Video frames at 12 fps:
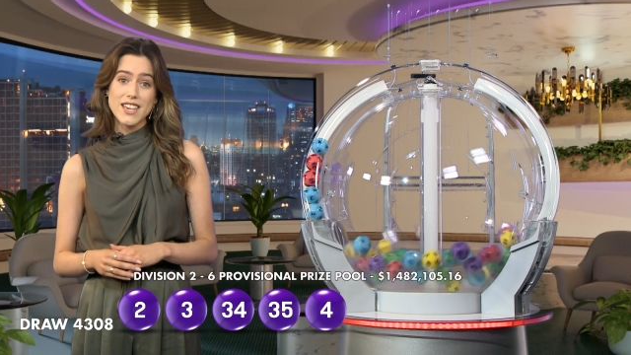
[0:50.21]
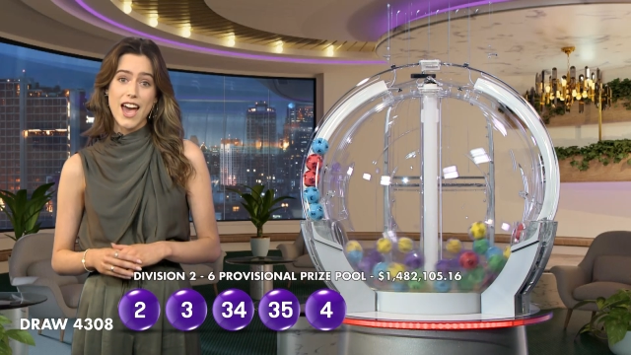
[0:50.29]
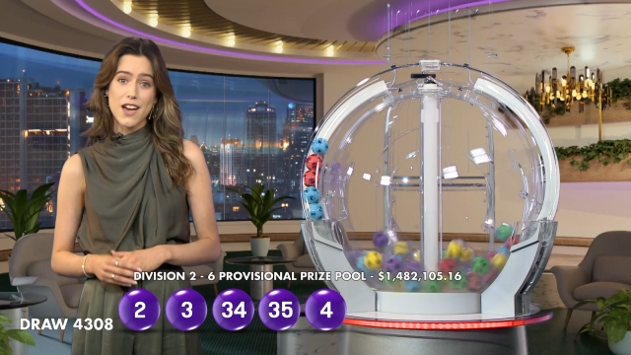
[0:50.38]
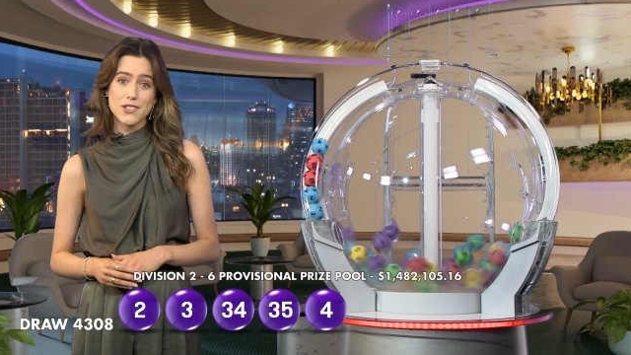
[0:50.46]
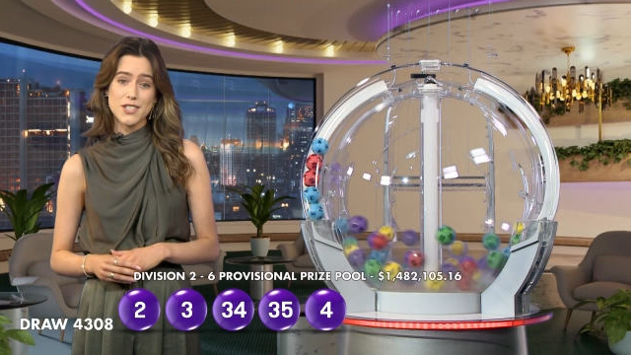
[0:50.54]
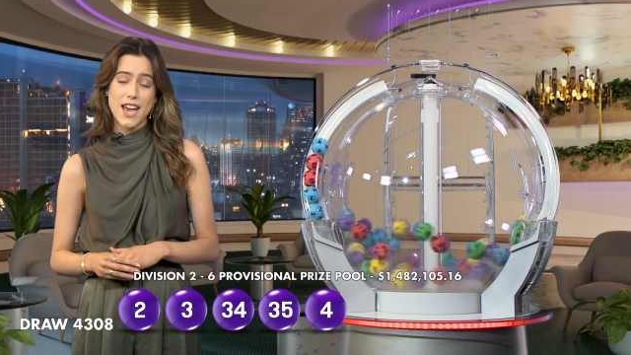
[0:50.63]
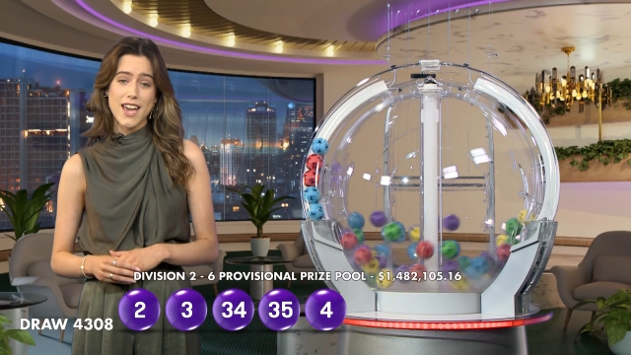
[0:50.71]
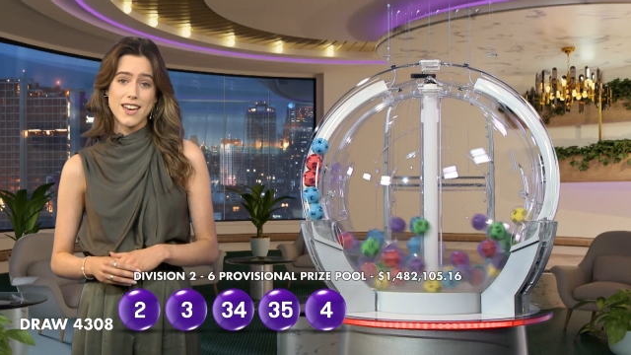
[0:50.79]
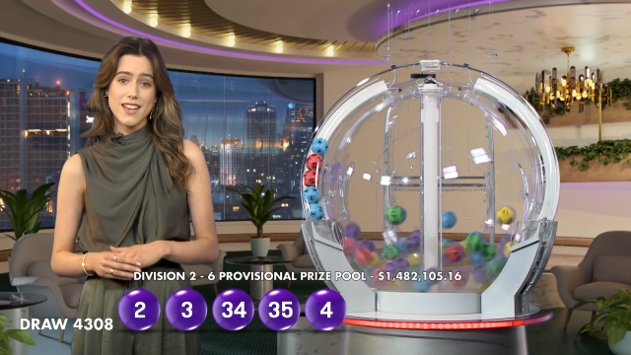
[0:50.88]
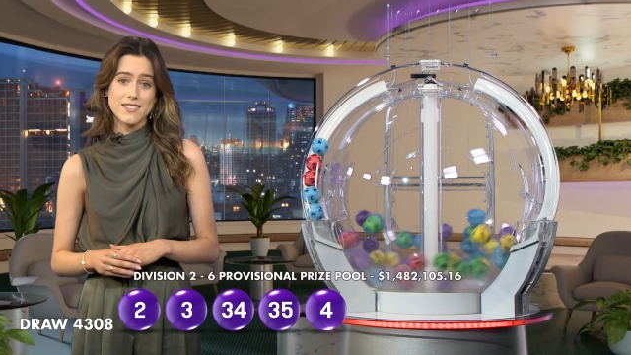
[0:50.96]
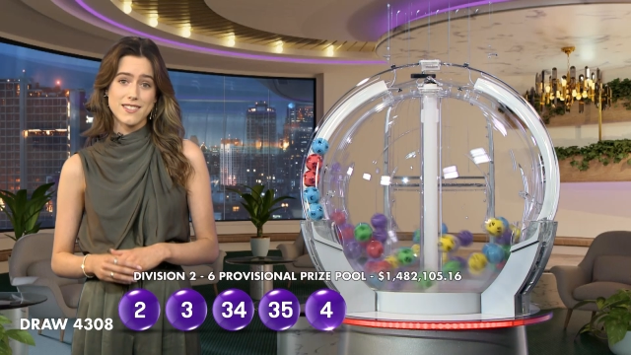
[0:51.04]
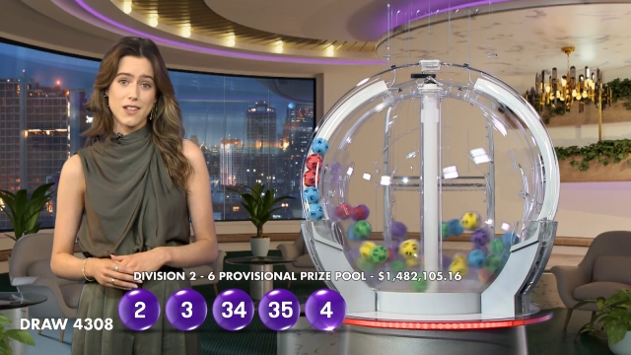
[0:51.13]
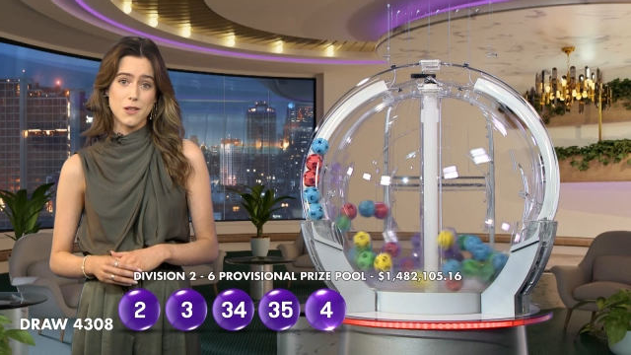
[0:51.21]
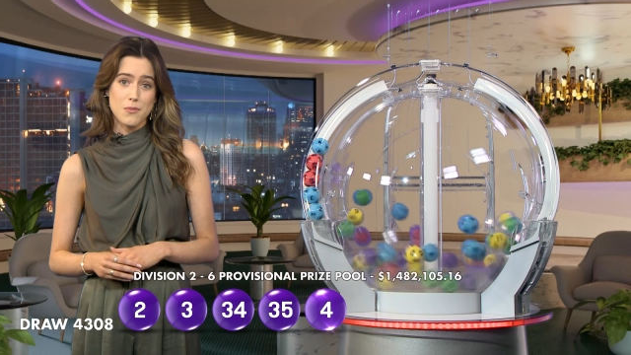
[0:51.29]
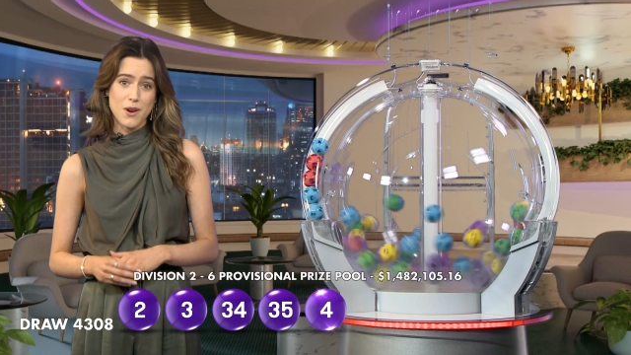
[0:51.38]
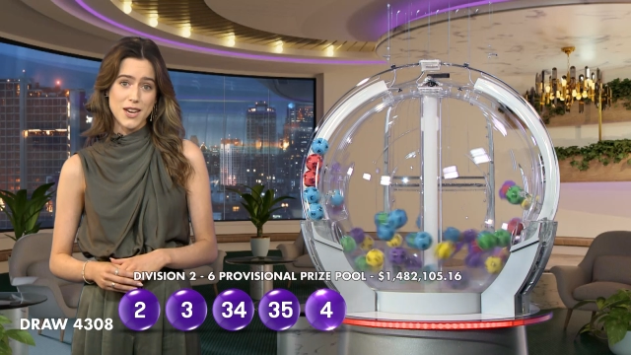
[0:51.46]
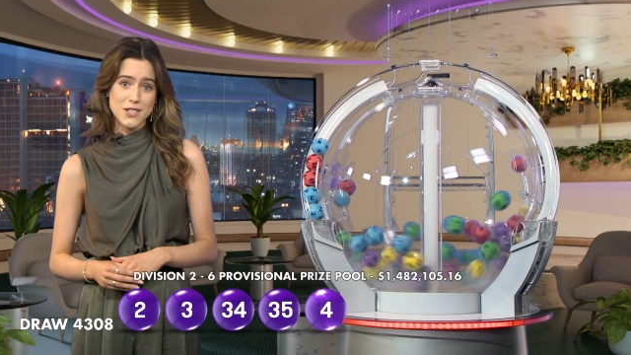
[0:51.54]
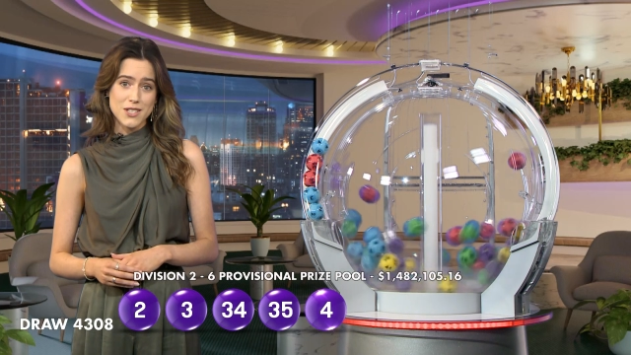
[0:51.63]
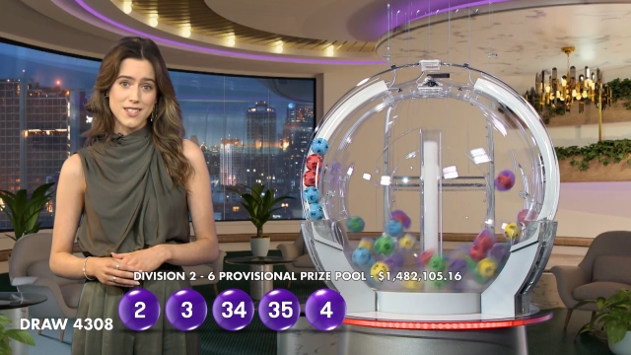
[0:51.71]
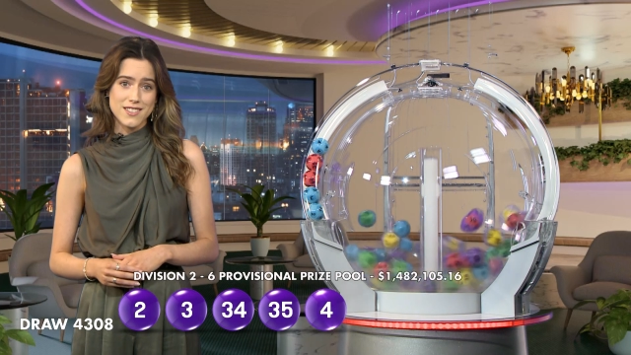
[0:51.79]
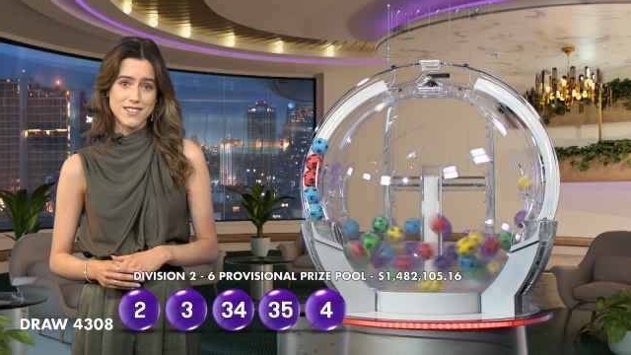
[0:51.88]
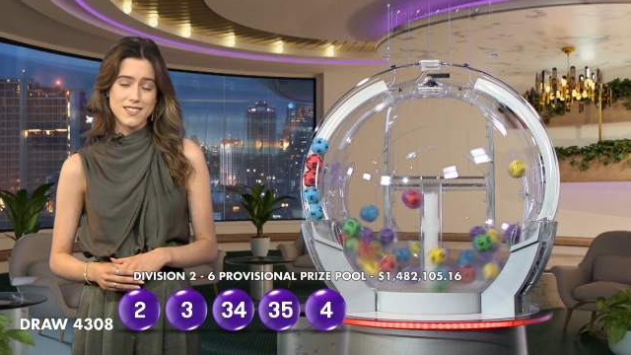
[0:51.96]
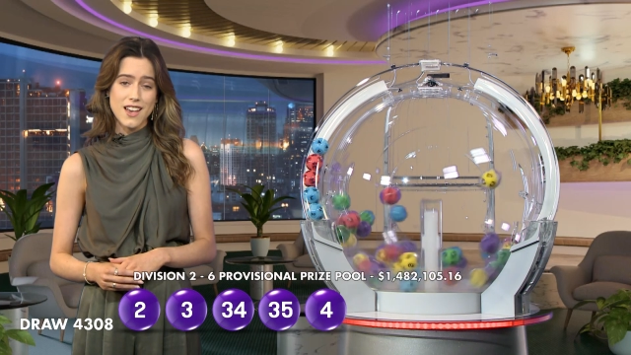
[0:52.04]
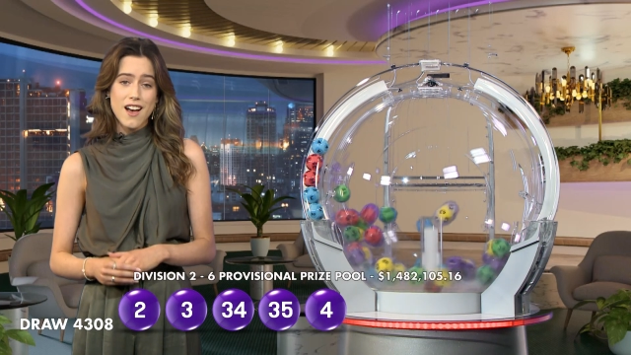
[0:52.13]
Cashcade
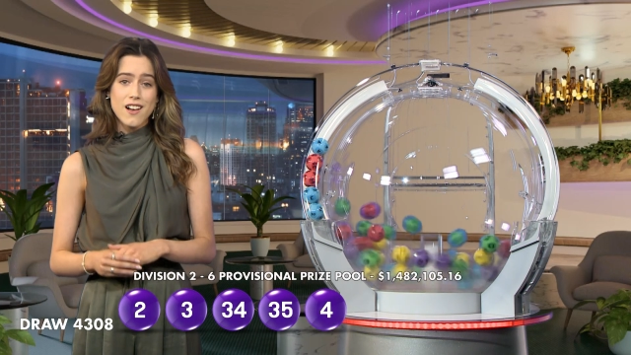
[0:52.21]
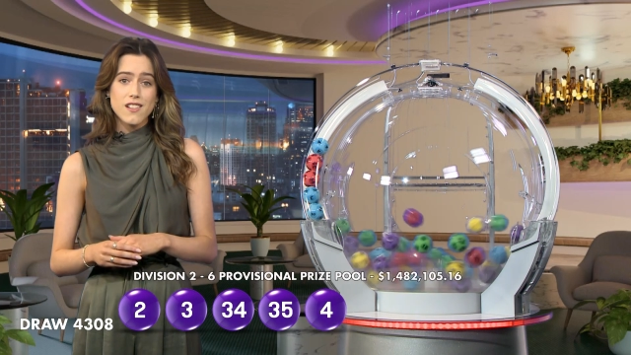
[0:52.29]
Celebrations.